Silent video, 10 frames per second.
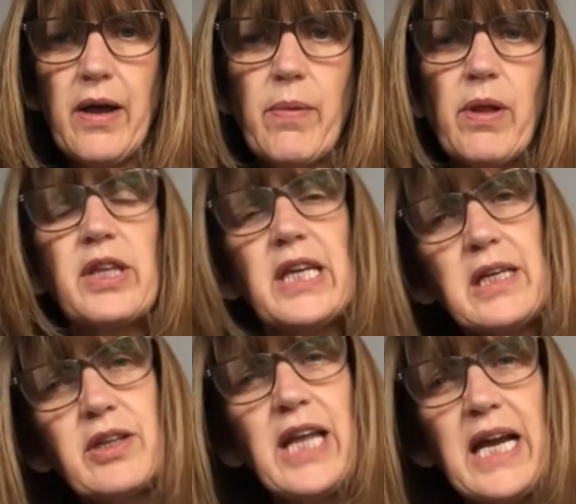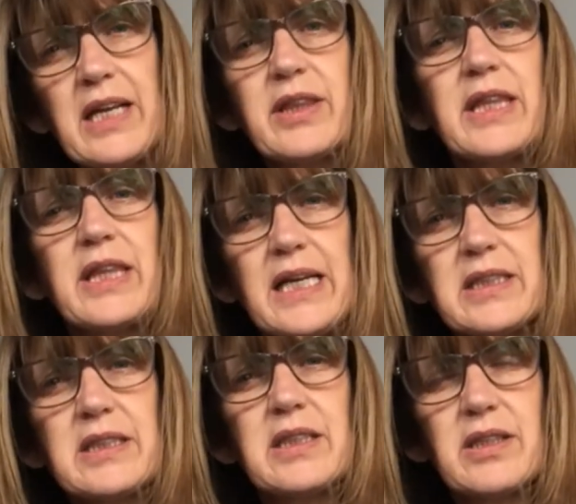I think
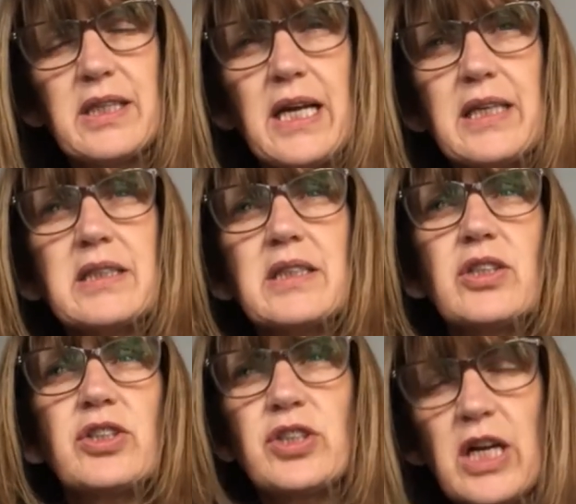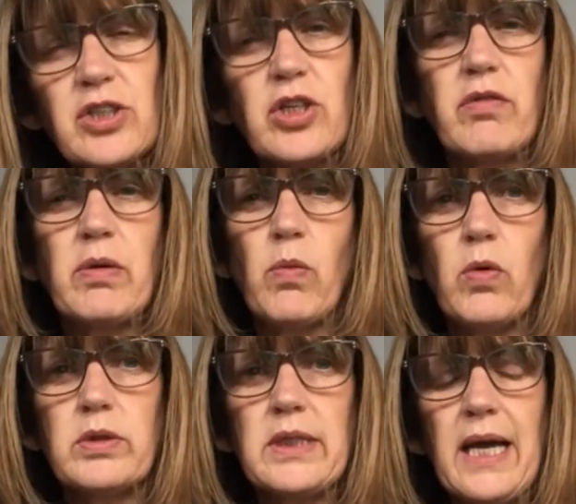that's such a
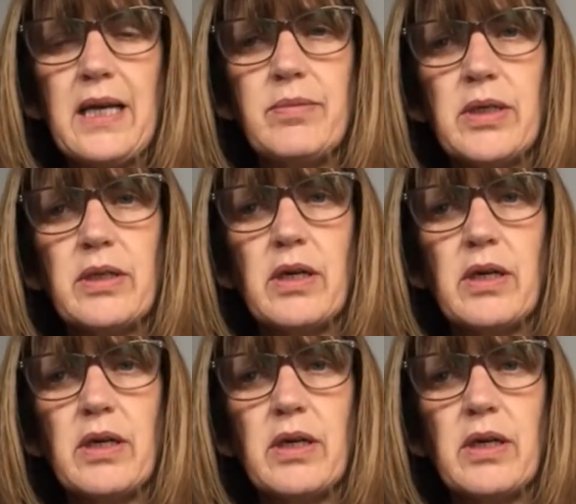rewarding element